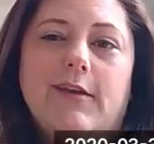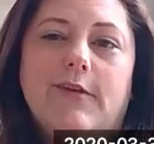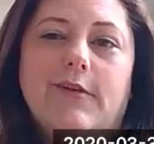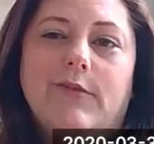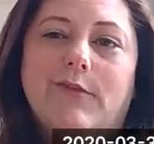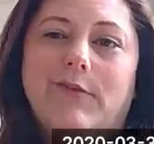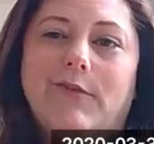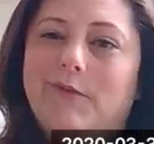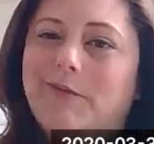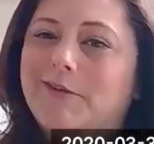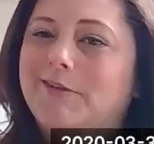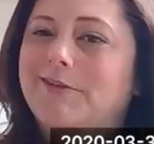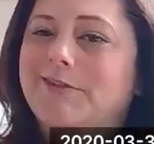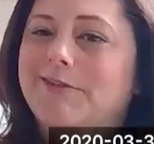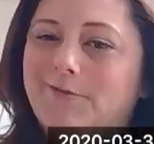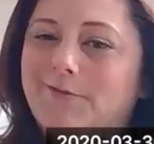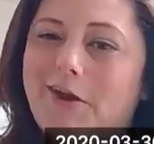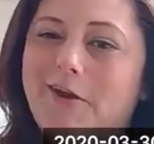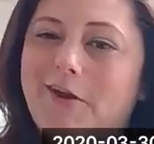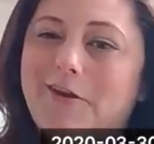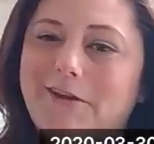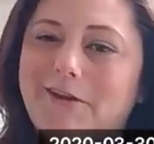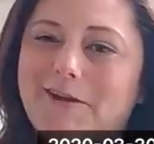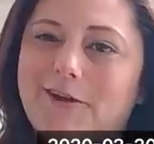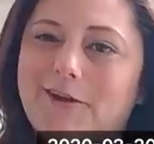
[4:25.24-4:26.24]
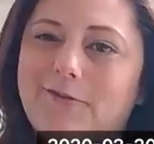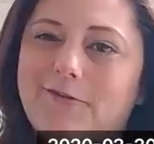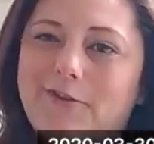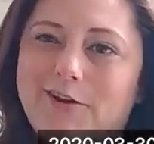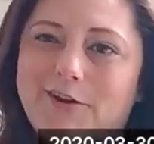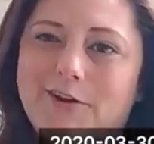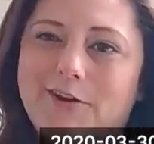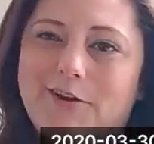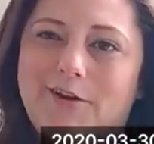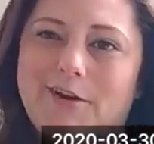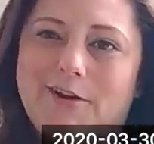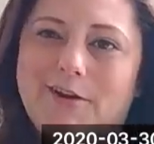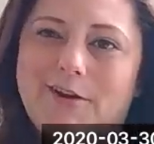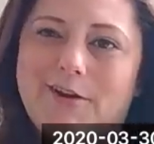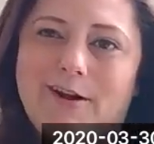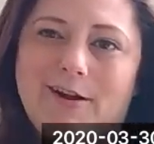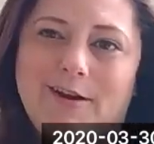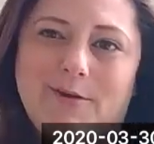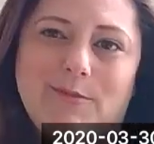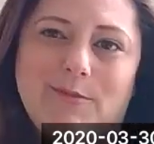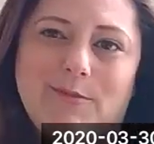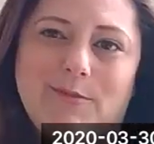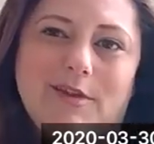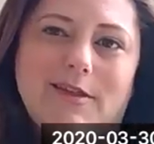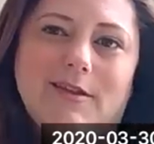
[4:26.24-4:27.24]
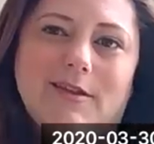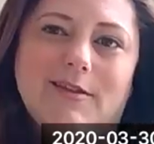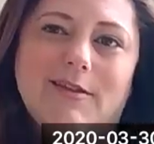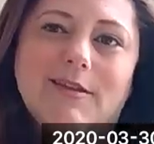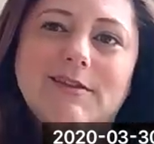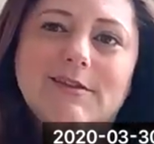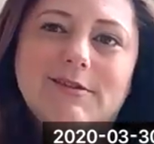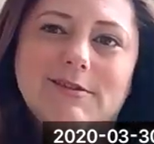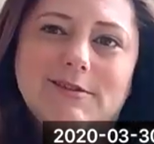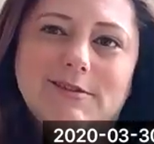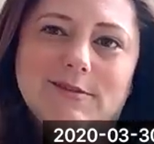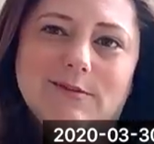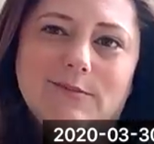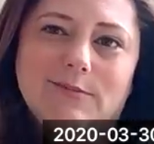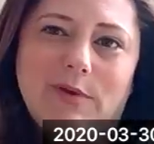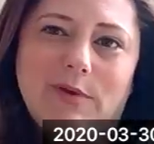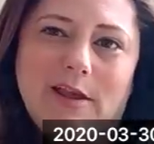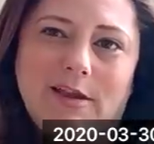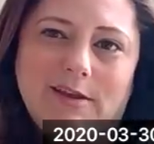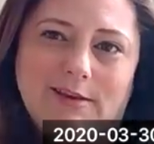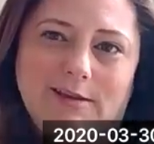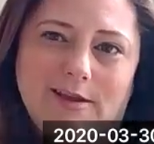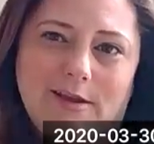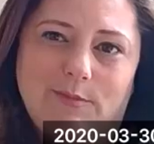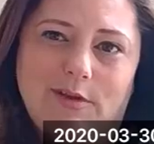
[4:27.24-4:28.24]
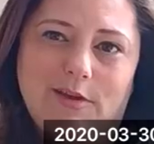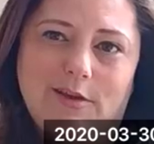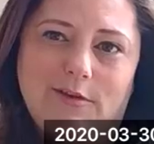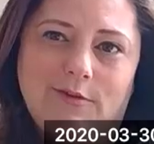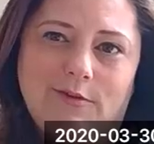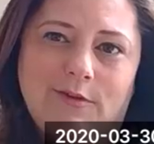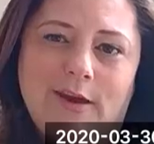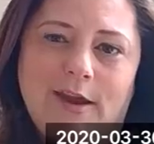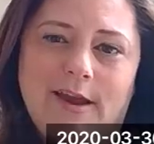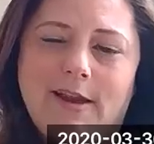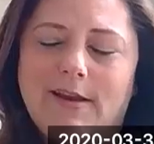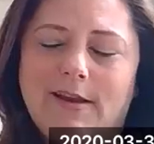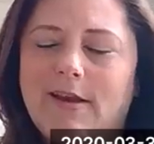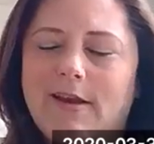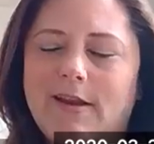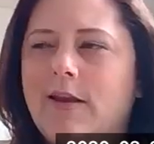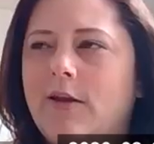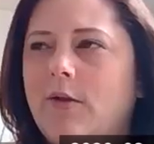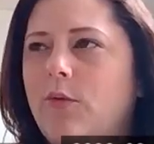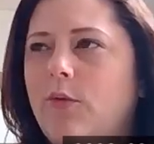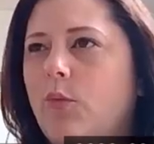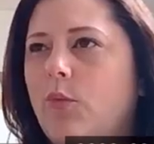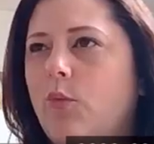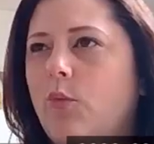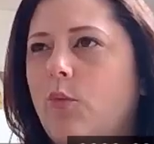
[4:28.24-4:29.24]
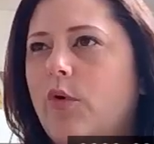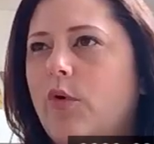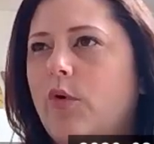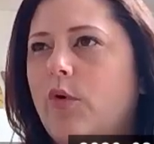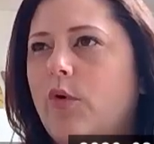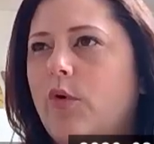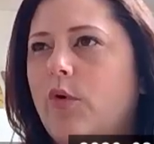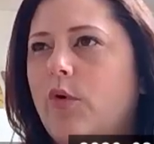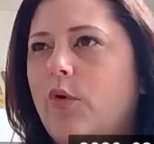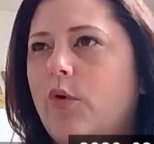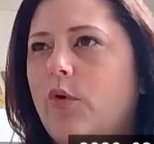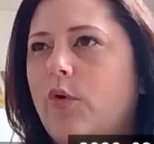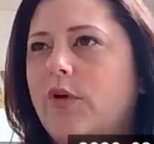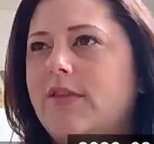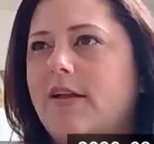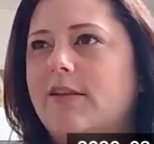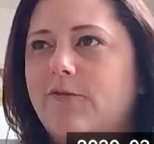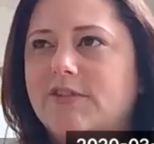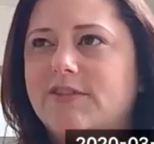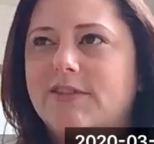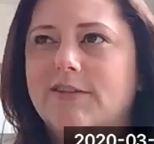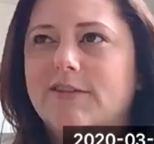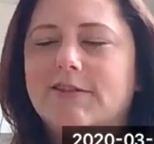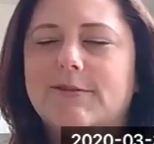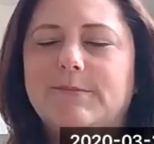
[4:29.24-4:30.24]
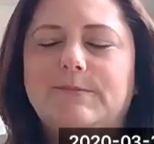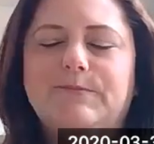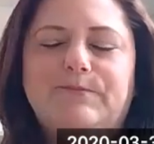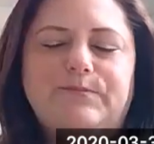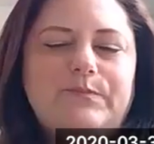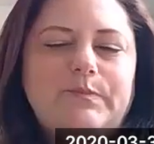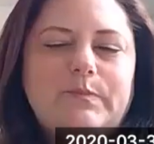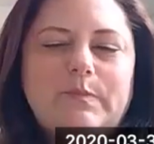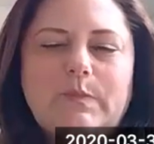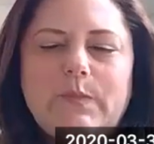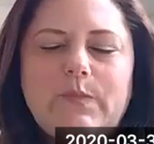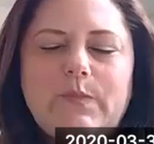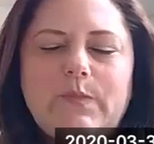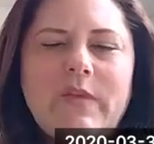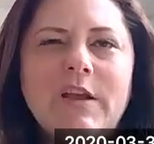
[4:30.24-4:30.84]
was very different in our economy than this pandemic, right? And what that difference is.